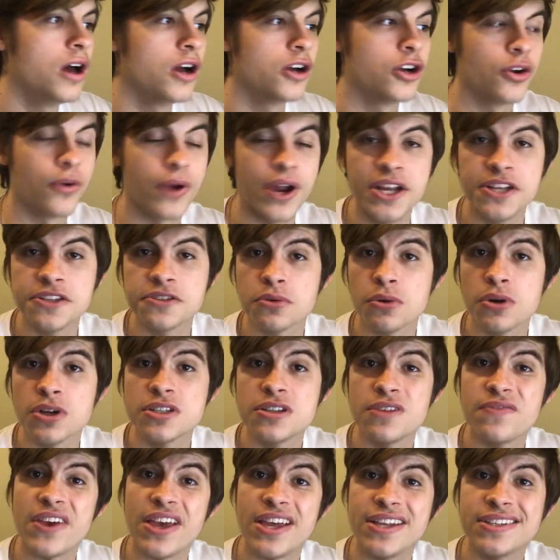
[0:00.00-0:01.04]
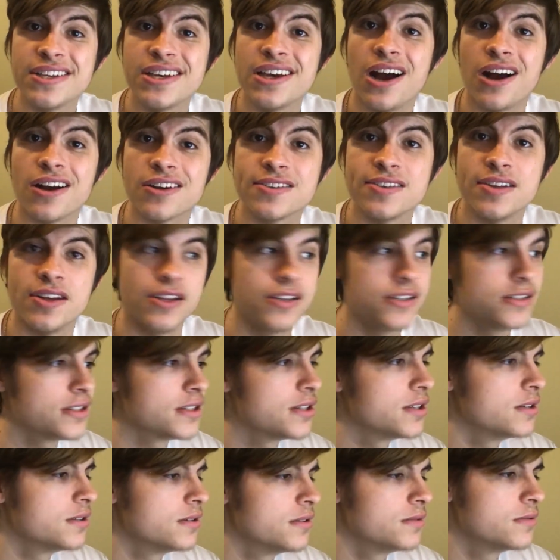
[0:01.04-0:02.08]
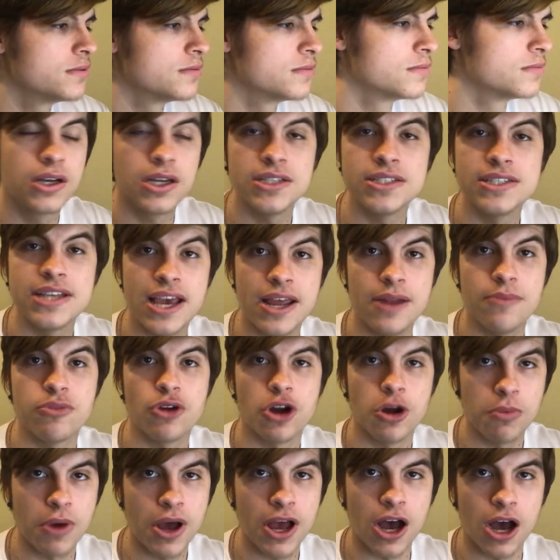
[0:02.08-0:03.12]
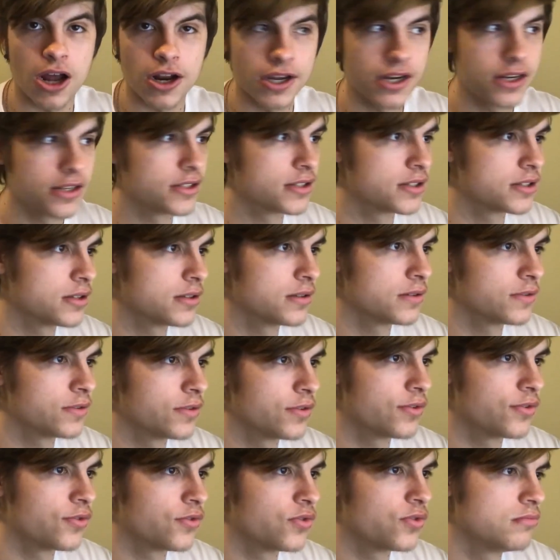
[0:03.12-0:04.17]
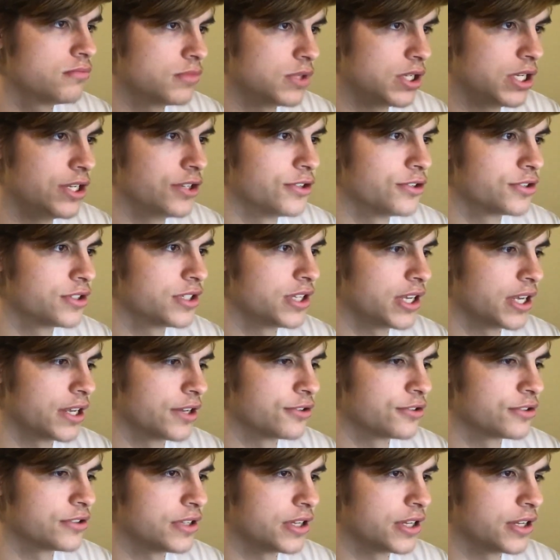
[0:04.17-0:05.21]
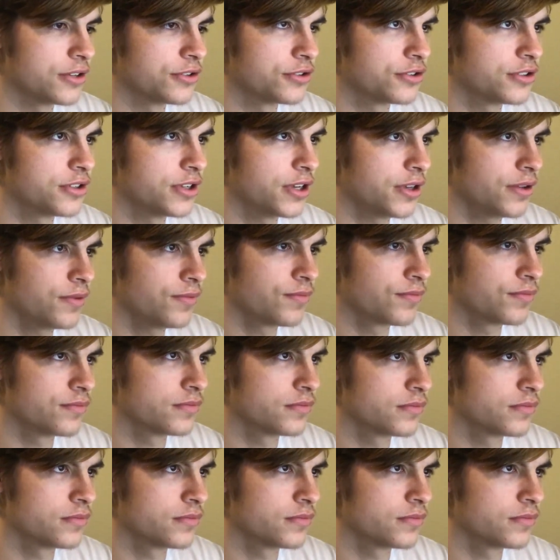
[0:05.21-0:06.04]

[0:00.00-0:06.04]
A great source of antioxidants, contain probiotics. Interesting.